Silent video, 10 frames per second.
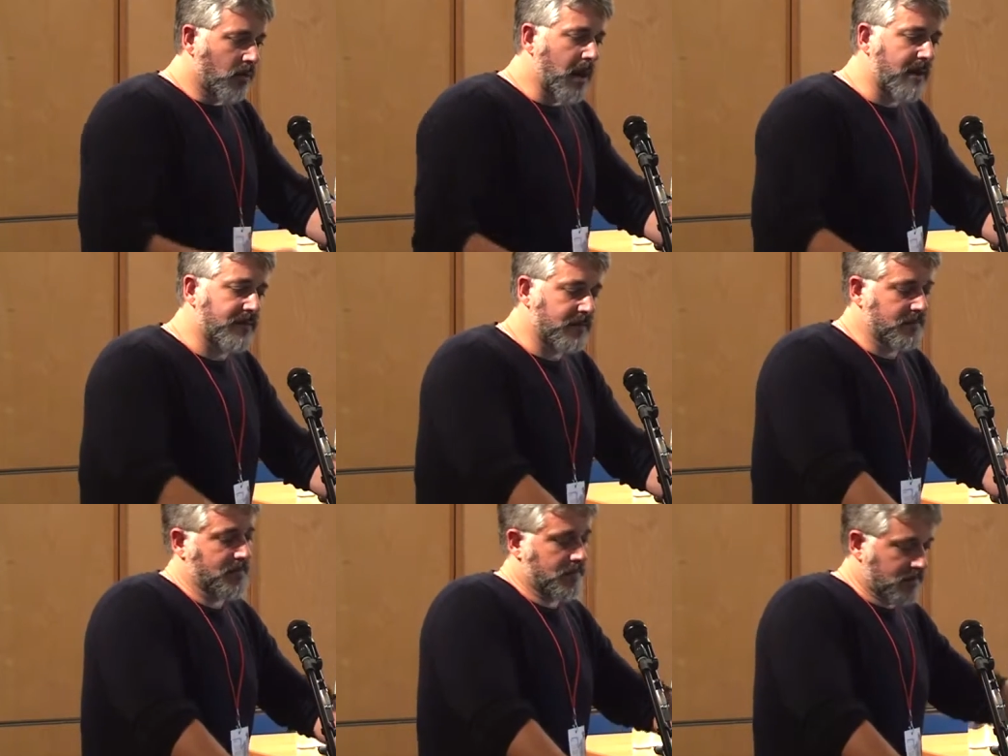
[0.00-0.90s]
we have
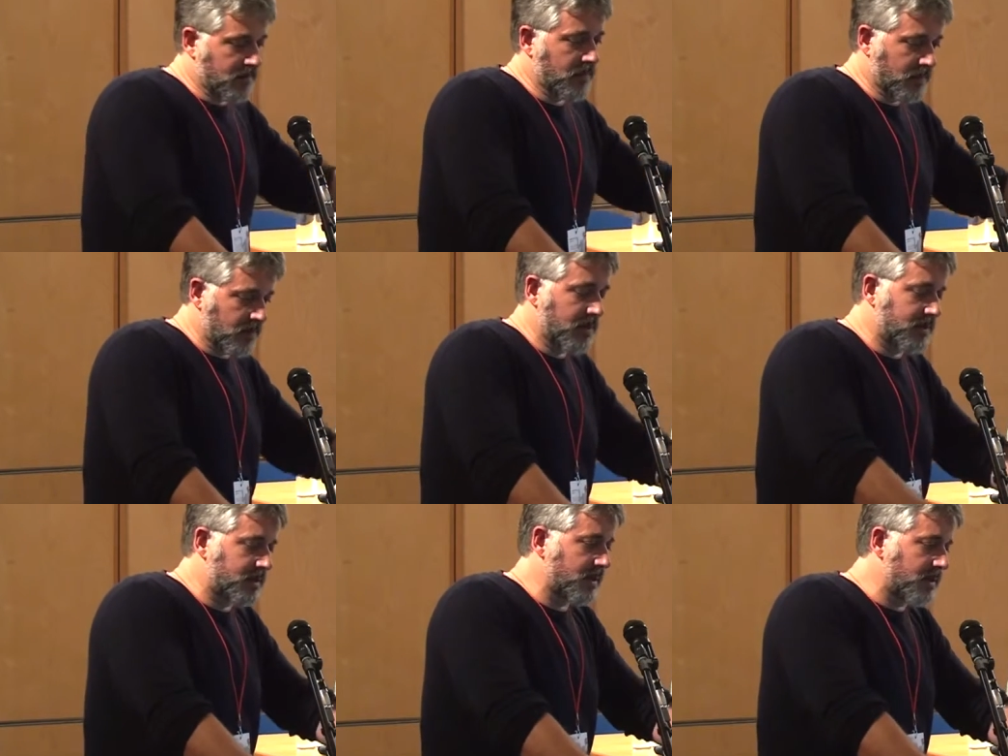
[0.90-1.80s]

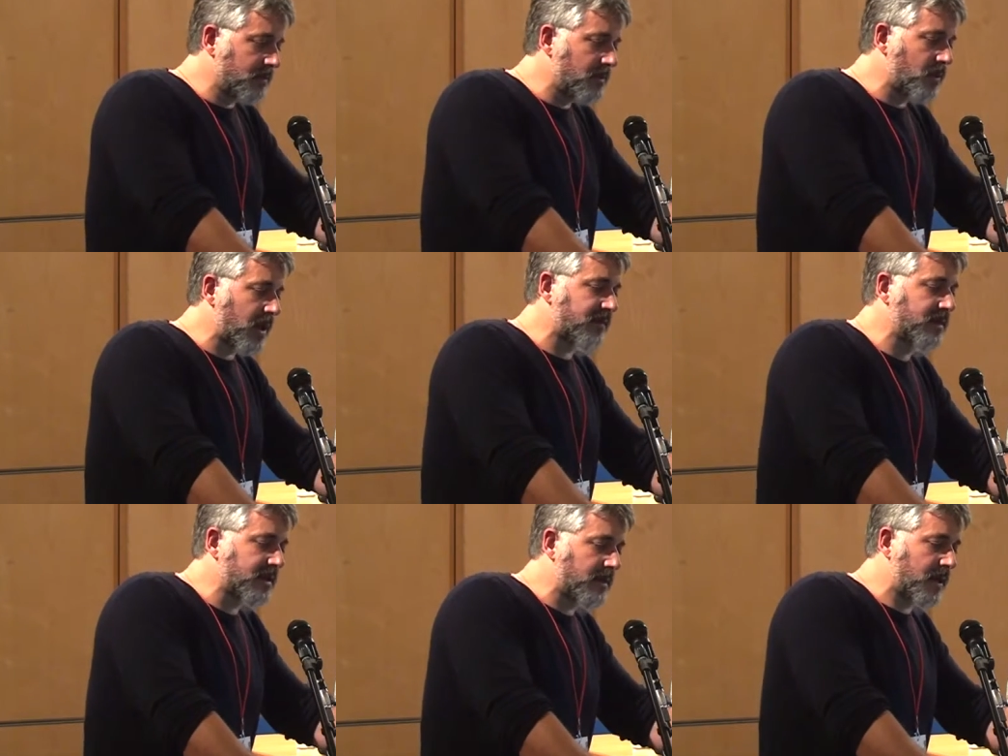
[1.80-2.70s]
these uh,
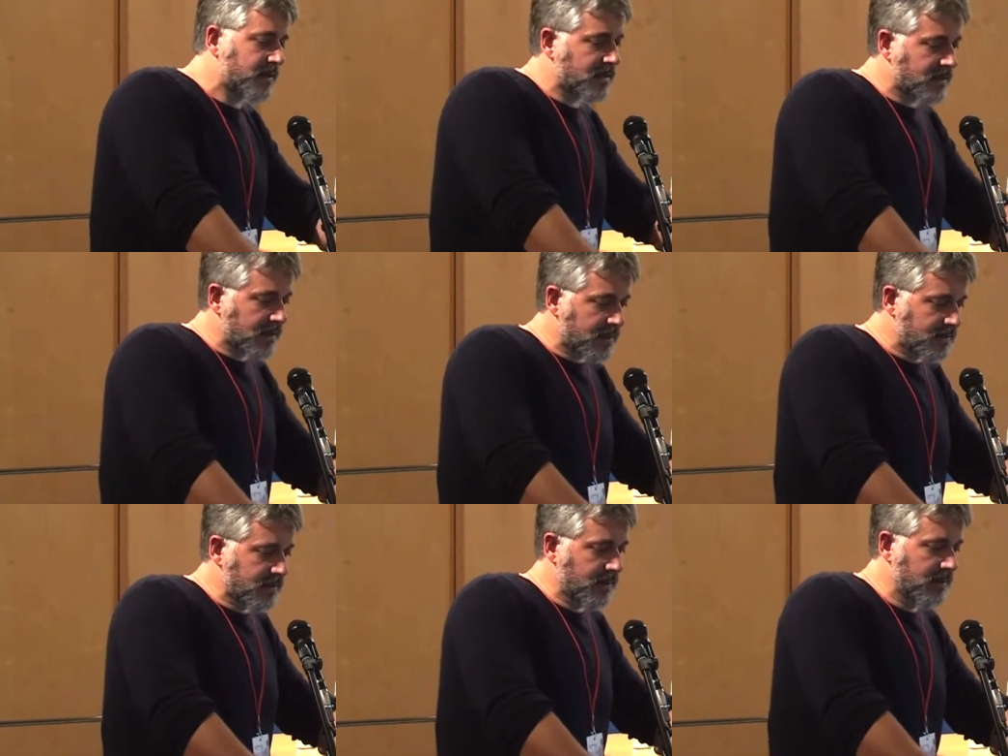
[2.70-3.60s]
bibliographic databases
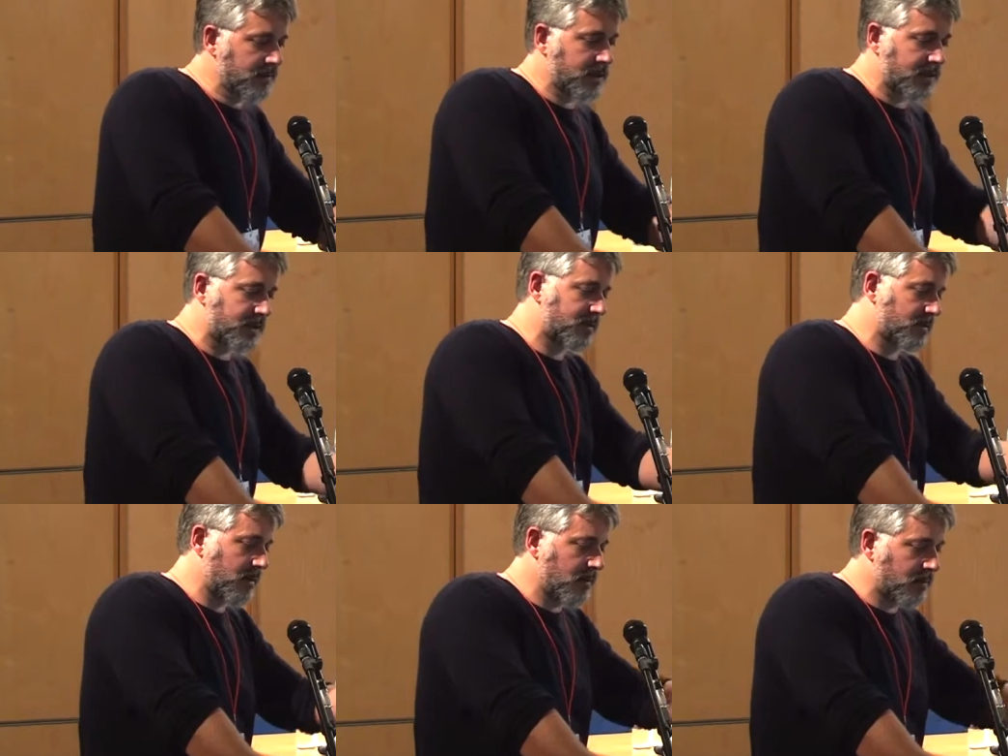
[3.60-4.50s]
that uh,
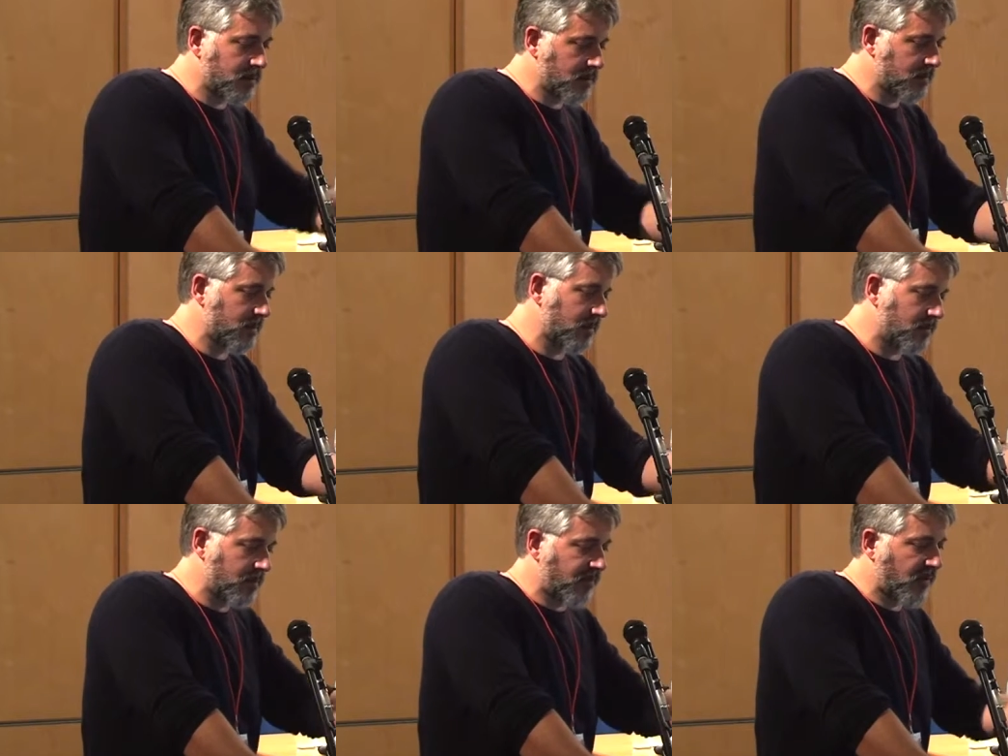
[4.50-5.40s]
since, uh,
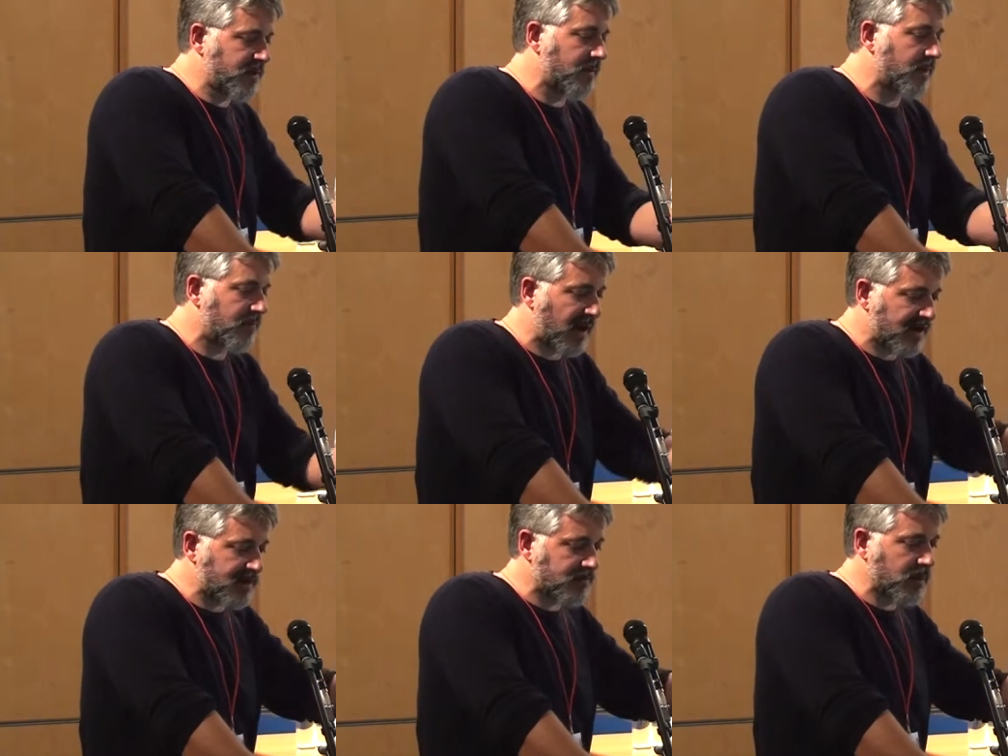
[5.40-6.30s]
for example,
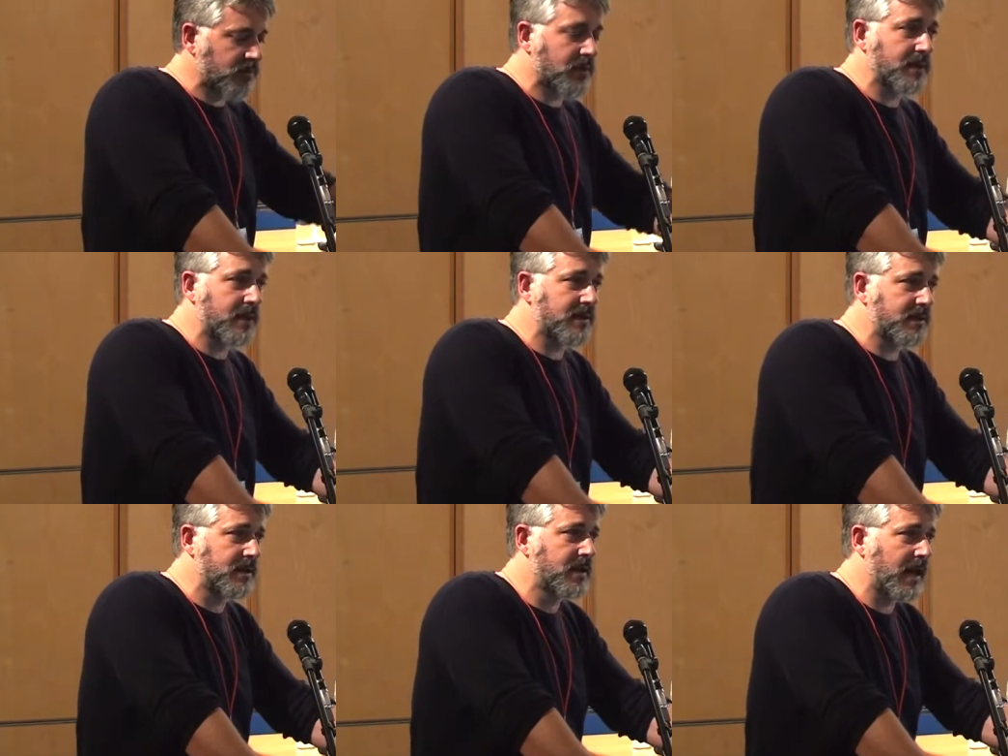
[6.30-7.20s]
Trices was born in
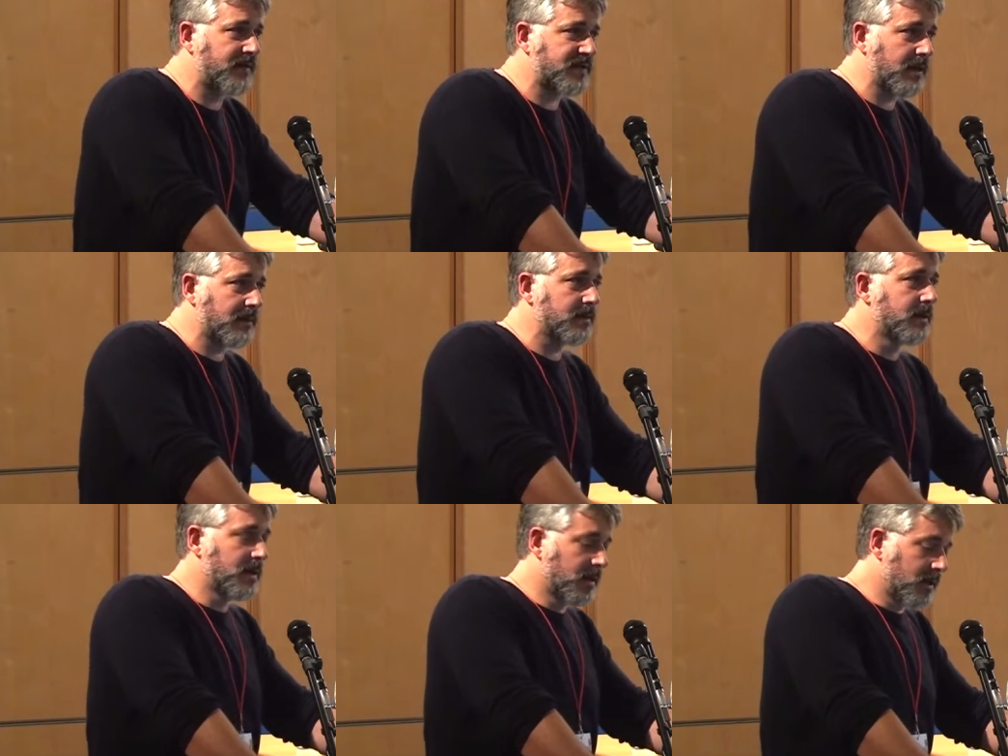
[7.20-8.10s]
1987,
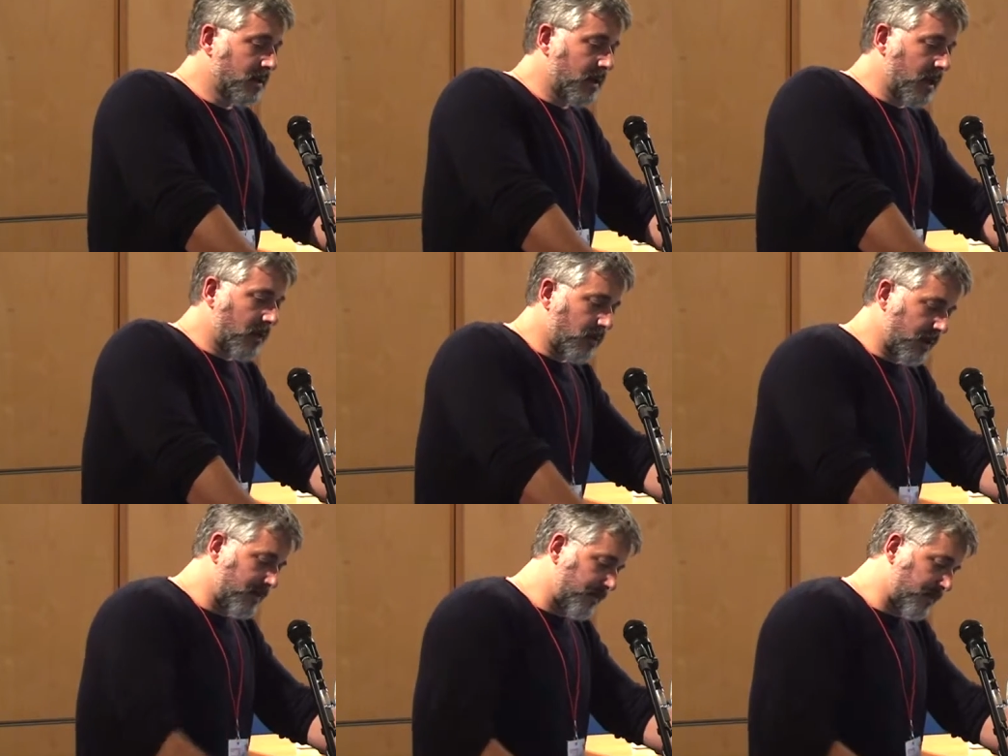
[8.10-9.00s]

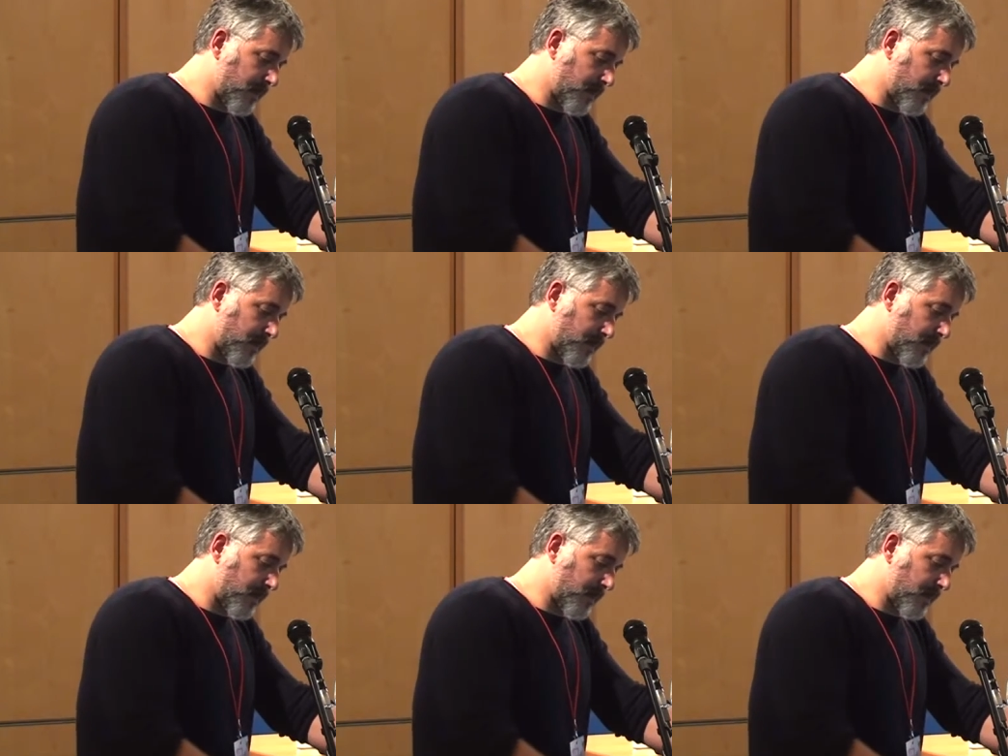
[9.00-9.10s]
okay?